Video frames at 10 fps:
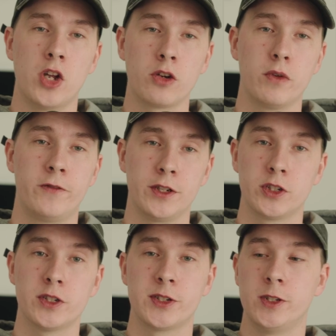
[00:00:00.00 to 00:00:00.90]
Along with
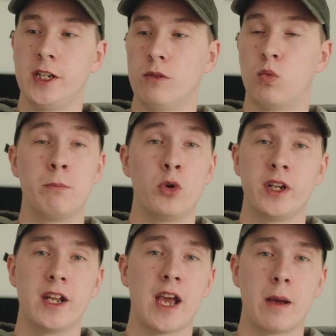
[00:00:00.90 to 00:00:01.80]
filters, the
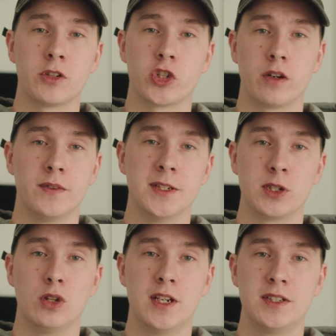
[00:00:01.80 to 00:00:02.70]
1.8 aperture of this
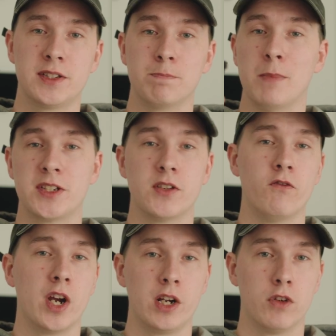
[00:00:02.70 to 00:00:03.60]
lens makes it very